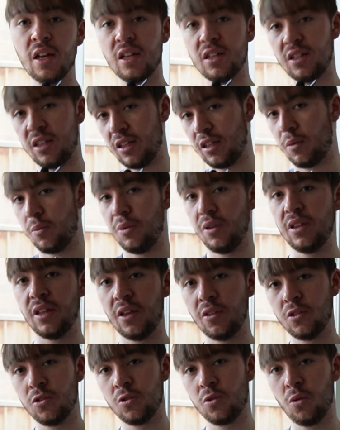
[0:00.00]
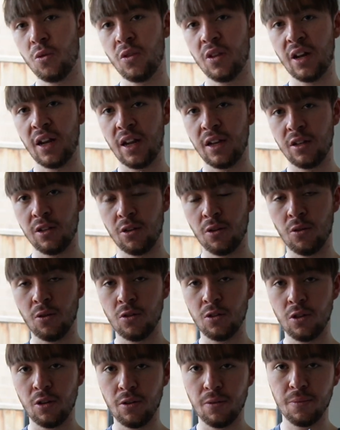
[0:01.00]
to the completely other school that I had to go
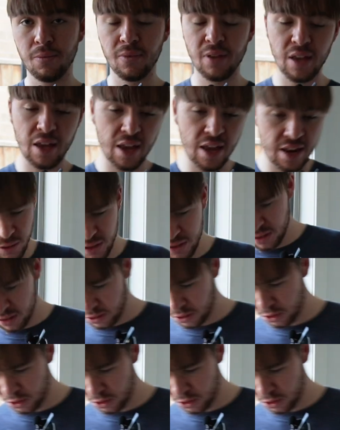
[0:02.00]
to. This other